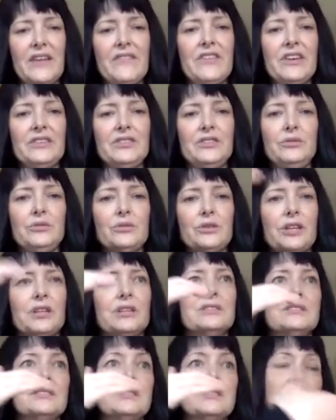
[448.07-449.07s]
and then you
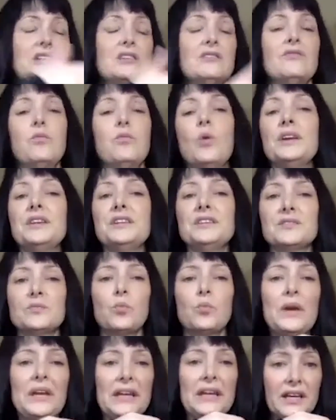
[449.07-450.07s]
can see if one is
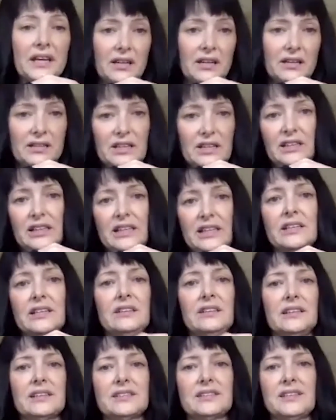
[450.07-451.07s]
weak, not
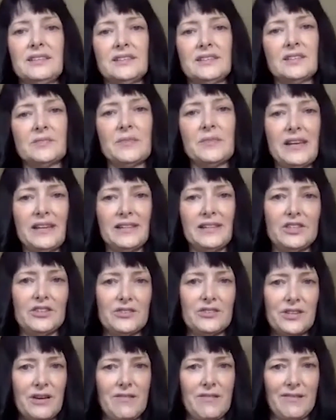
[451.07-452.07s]
like say this is my
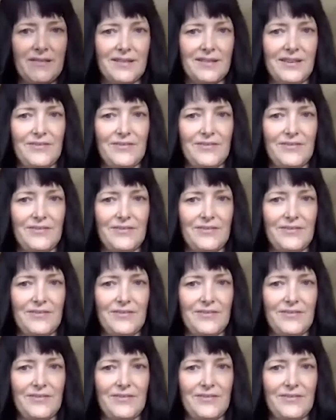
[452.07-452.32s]
anterior delt.